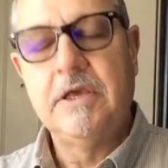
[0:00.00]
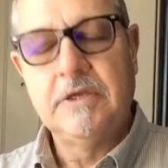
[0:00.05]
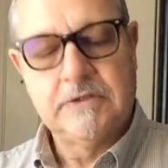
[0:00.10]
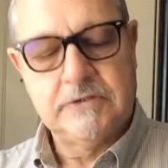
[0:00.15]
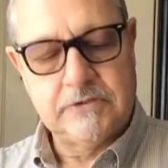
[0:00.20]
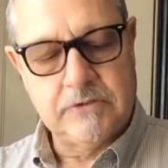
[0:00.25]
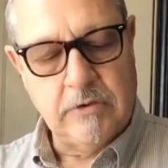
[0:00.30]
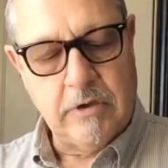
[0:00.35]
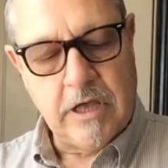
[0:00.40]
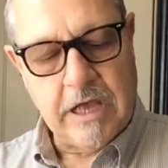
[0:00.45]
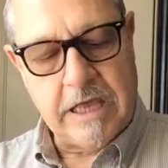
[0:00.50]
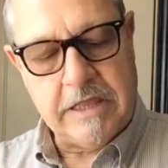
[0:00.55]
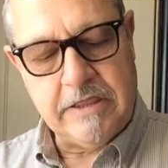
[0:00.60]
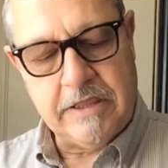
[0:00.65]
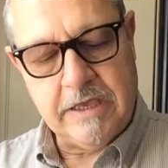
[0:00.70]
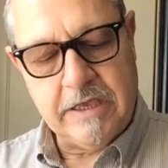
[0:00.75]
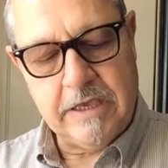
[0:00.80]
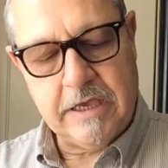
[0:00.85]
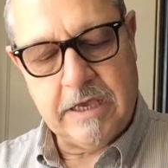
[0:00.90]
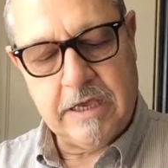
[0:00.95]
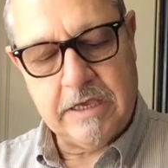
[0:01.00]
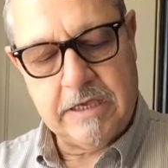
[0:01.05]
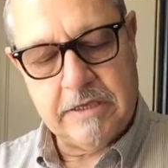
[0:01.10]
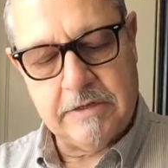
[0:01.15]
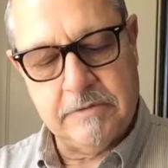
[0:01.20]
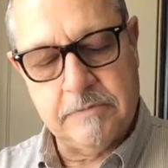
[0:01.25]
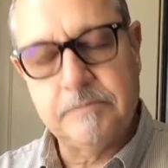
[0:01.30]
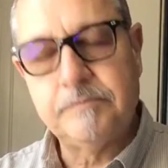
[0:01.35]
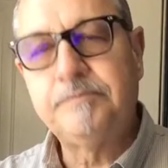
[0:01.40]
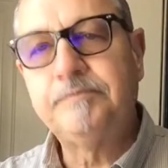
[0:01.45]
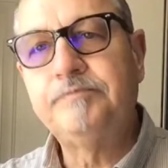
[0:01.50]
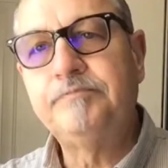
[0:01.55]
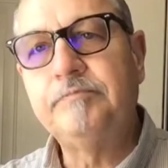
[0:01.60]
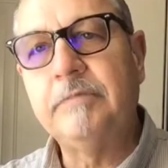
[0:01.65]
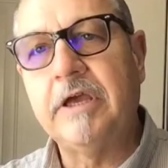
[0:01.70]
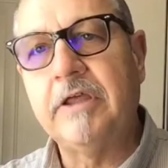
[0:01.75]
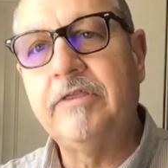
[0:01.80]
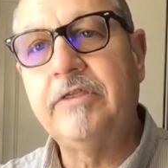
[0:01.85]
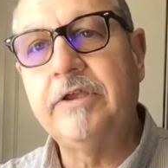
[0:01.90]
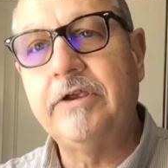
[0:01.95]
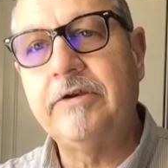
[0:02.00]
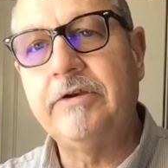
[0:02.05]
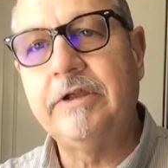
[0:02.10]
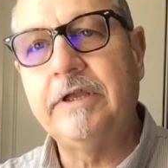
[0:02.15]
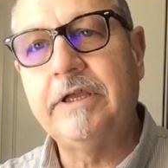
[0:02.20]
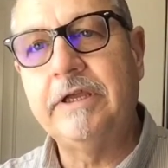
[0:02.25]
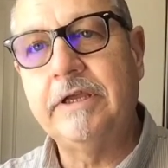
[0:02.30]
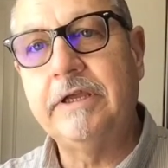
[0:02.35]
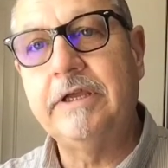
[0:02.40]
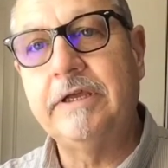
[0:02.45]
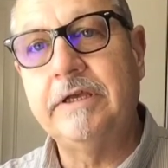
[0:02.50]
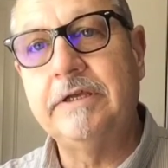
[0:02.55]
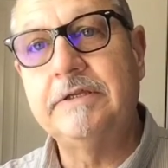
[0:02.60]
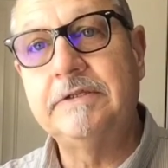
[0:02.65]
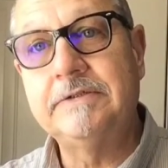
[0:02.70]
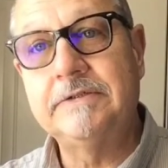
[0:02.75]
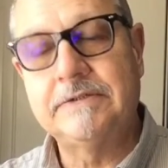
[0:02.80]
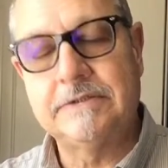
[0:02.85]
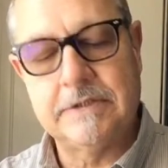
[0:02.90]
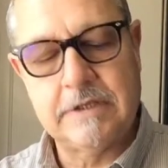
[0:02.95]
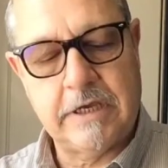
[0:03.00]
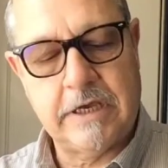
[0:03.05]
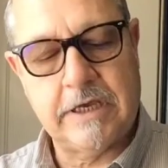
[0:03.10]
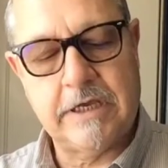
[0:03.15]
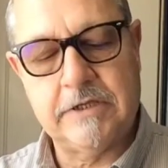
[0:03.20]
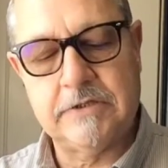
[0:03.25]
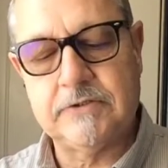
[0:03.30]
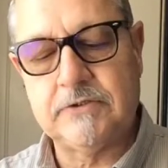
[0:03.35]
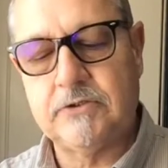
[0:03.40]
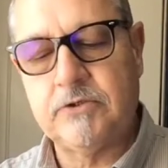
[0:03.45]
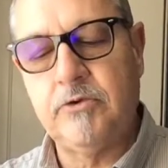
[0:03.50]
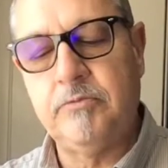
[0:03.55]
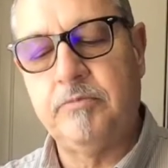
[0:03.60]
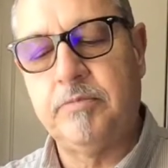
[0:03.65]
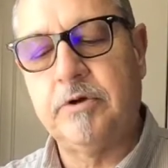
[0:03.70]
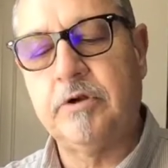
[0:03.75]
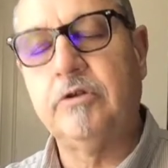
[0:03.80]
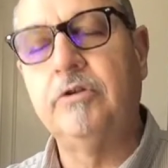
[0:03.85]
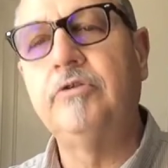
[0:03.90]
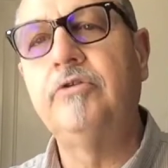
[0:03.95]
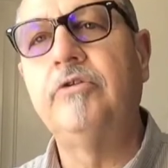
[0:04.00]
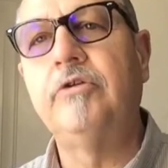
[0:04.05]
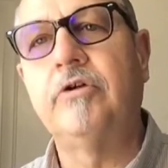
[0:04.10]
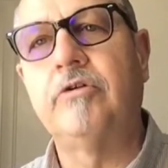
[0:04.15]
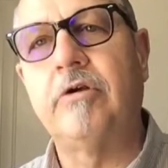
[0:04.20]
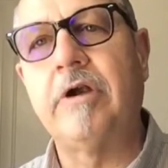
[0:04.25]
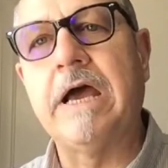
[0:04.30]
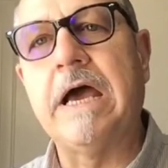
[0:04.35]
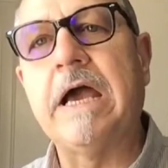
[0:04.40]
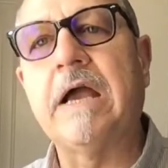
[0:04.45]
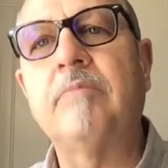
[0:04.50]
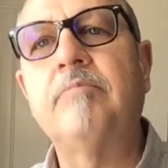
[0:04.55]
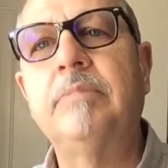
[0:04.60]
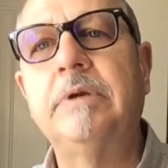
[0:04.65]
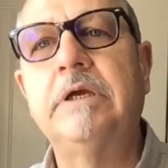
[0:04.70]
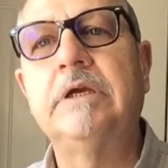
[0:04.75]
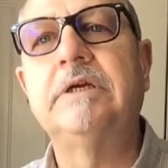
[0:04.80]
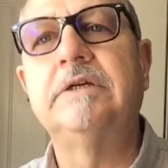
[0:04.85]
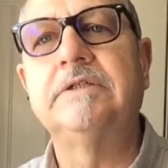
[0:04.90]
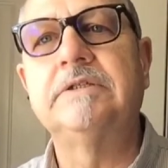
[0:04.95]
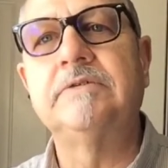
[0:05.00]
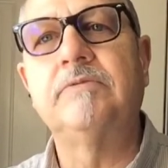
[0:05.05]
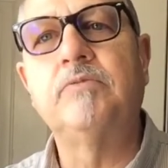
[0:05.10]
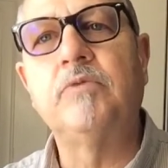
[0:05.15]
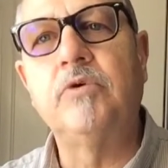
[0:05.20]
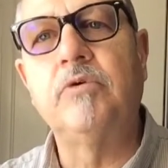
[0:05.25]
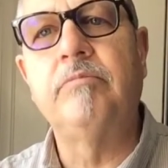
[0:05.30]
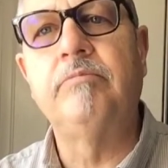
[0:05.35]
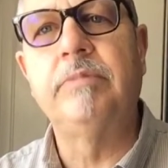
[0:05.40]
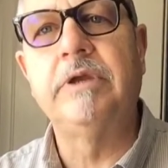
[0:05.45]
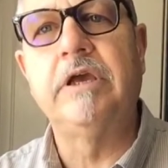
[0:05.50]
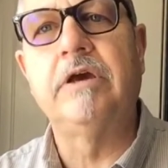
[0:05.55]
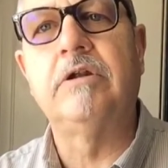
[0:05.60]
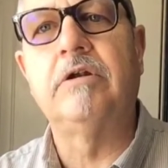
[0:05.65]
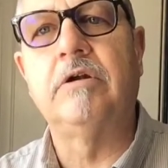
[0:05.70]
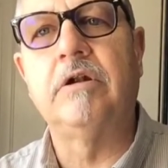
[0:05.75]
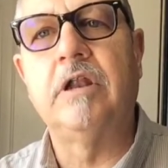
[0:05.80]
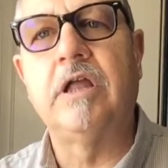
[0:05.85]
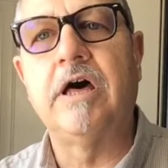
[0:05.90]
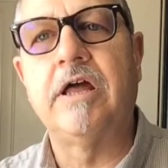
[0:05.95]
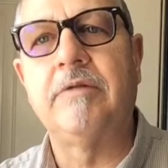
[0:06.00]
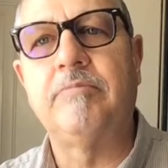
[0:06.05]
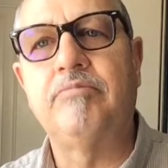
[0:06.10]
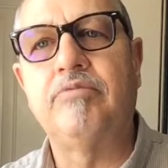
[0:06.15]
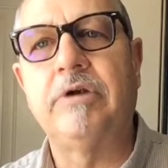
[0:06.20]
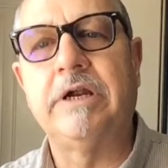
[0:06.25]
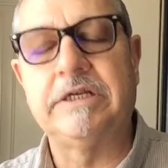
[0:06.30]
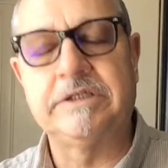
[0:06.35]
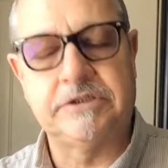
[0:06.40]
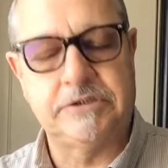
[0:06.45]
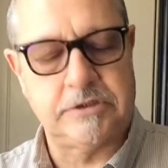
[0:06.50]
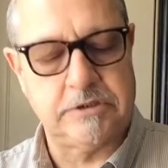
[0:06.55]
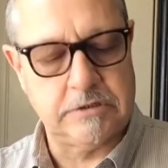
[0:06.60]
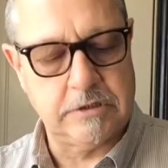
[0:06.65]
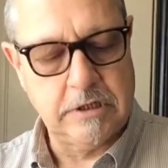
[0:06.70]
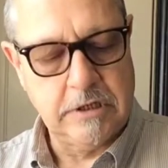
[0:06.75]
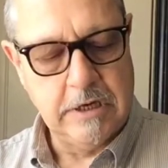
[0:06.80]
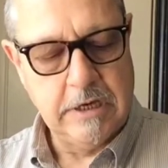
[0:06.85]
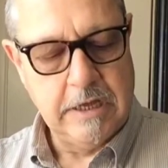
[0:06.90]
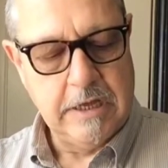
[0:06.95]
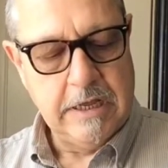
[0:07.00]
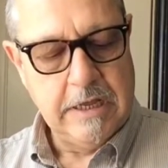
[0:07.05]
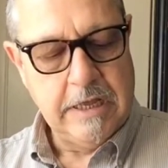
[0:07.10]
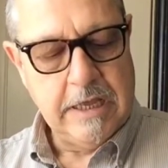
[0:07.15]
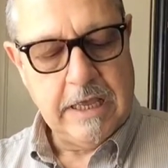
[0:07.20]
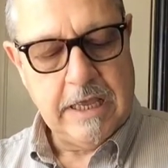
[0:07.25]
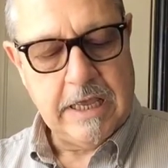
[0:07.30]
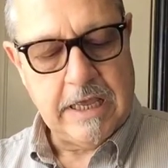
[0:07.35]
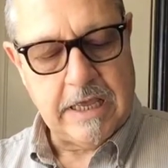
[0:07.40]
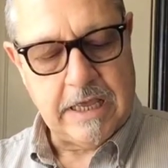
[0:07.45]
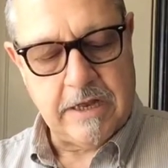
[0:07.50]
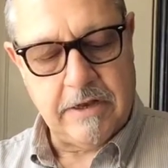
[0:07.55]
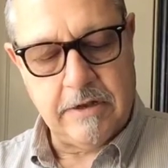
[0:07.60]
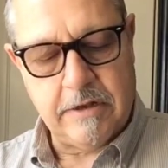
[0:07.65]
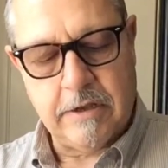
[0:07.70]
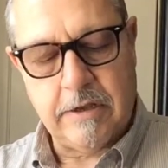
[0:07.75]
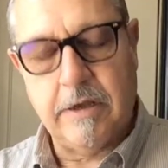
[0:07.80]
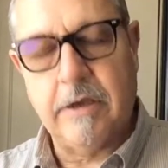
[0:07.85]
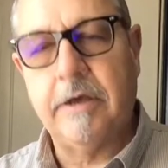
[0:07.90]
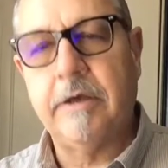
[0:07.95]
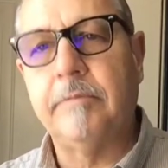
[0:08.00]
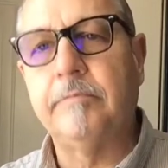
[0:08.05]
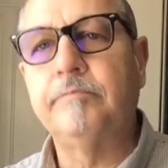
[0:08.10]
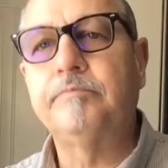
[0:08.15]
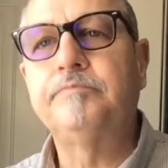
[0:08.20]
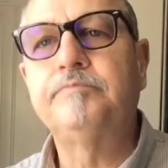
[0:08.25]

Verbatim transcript: So I think I can. My theory is I can super glue the crack because it won't be under a lot of pressure, and um,